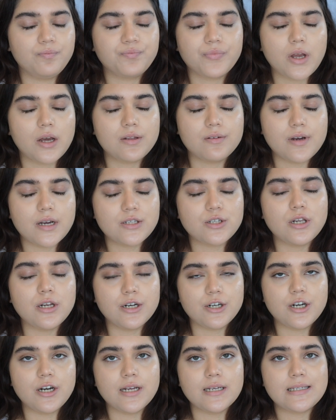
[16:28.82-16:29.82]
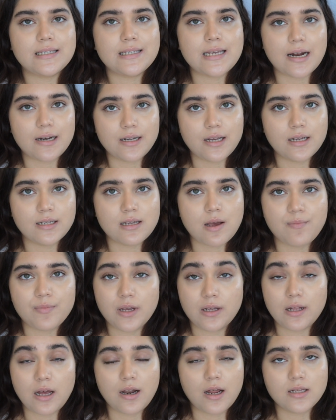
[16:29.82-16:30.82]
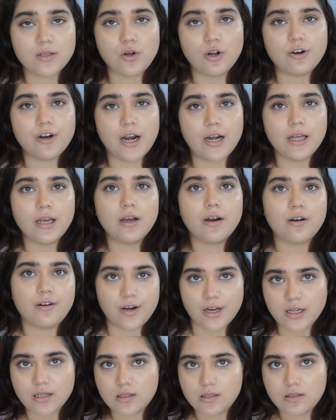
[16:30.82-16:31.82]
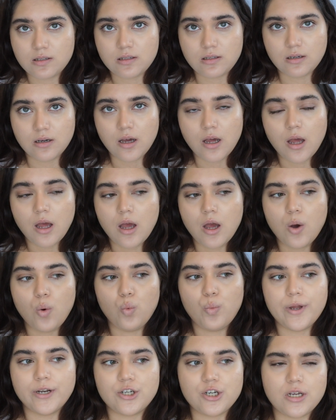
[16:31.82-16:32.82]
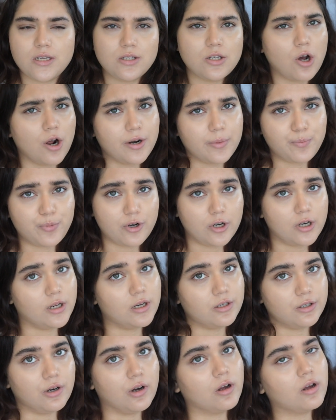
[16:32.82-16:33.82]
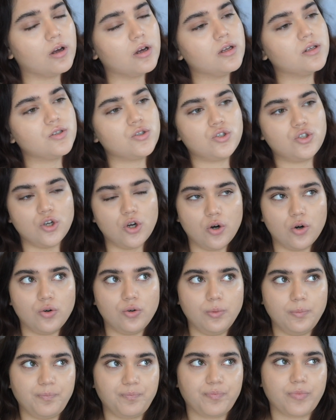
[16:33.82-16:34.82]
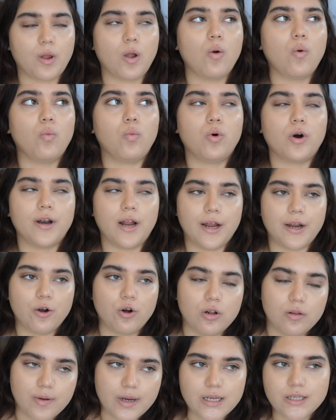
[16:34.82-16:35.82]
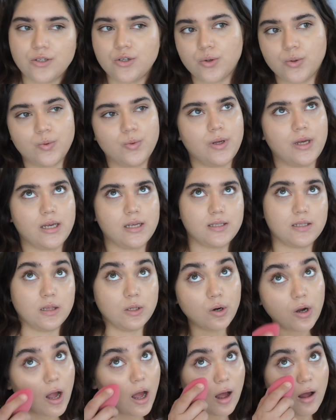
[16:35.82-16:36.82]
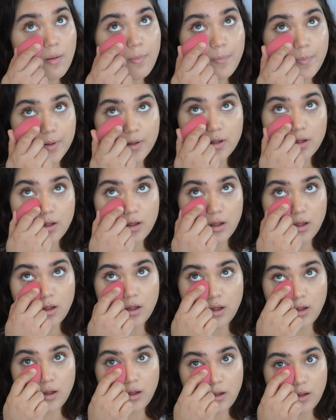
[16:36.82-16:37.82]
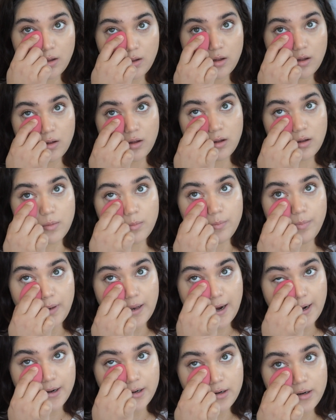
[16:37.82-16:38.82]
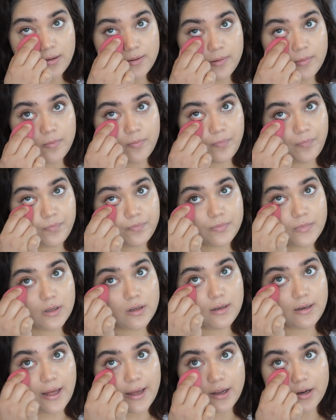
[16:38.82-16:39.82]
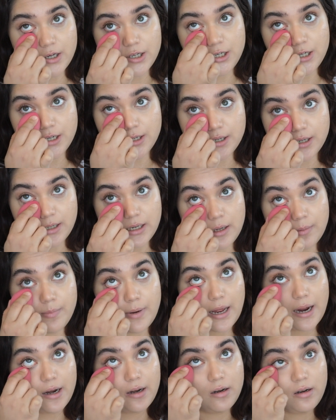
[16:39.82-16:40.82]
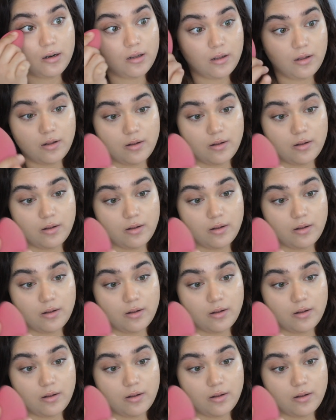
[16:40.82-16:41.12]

Otherwise, you're literally setting something that has already creased, which is not a pretty look. So what I always do is look up, blend, like really blend,